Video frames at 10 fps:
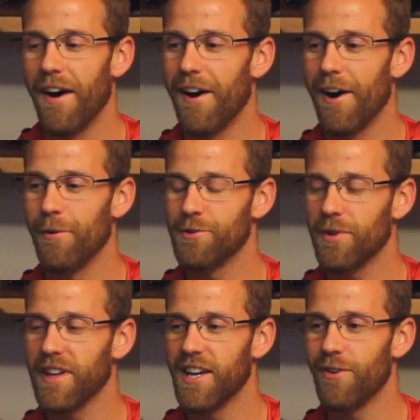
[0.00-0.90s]
What's
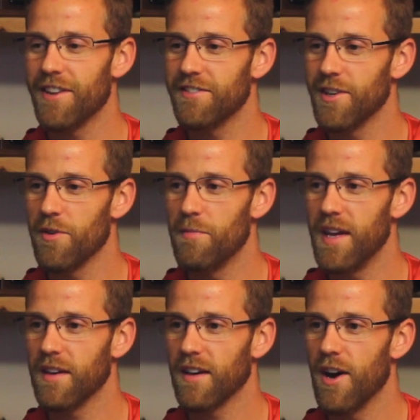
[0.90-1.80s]
really interesting with
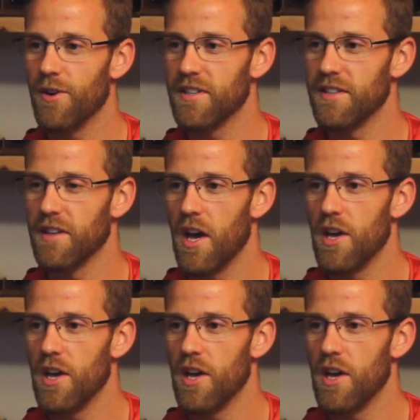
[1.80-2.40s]
being a coach is